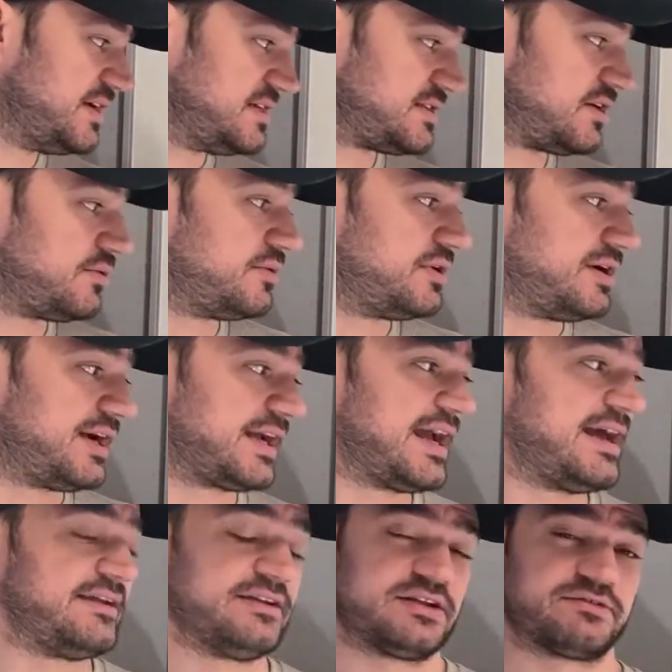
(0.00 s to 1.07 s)
So
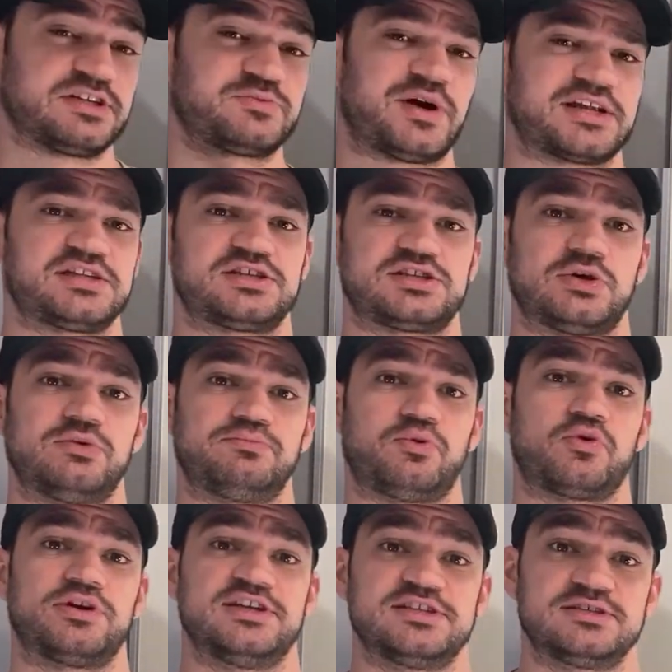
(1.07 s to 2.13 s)
again, the reason why this is so
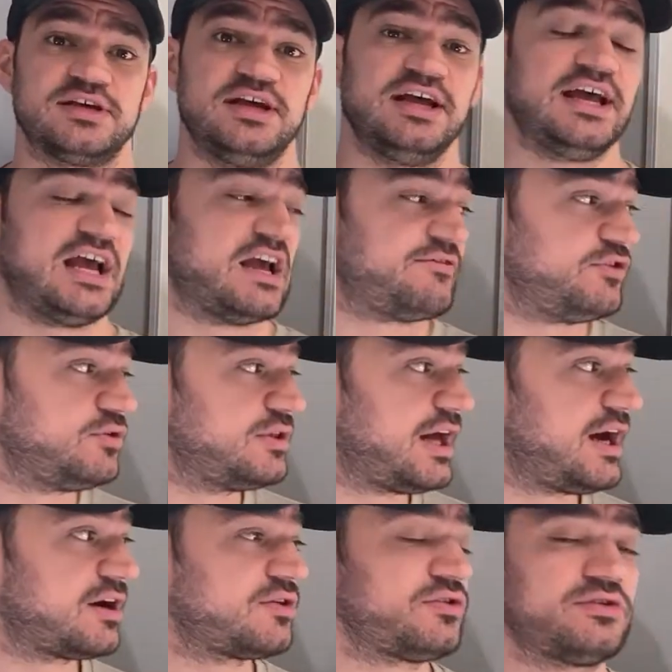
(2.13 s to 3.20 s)
important is if you
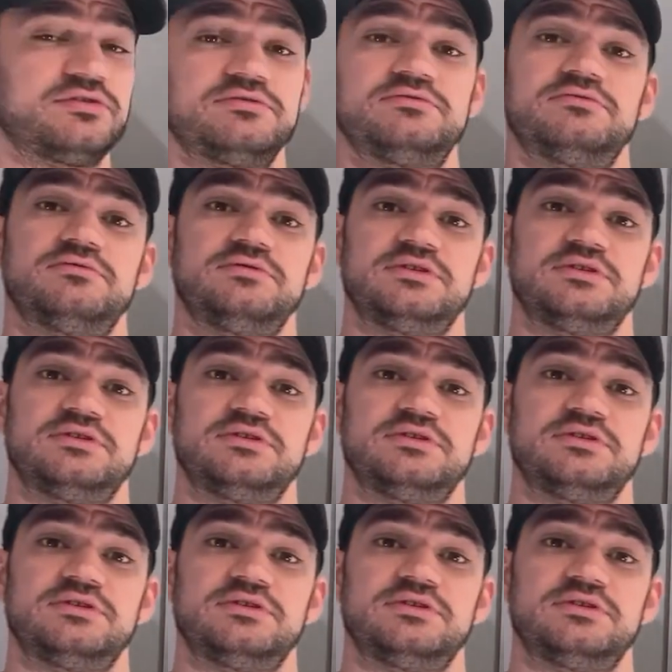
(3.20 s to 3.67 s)
log on,